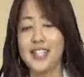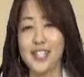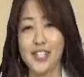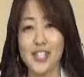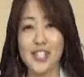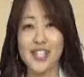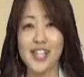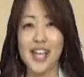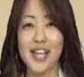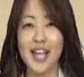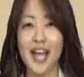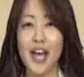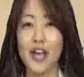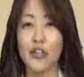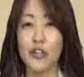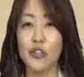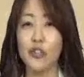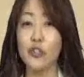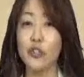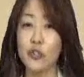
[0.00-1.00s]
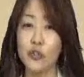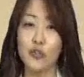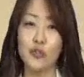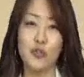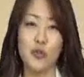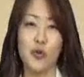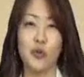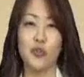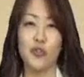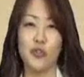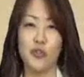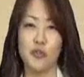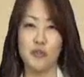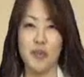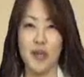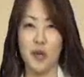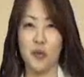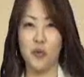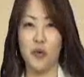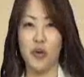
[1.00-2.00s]
Just like how you don't use
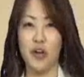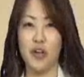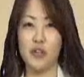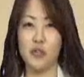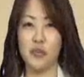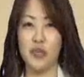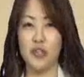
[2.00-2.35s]
big words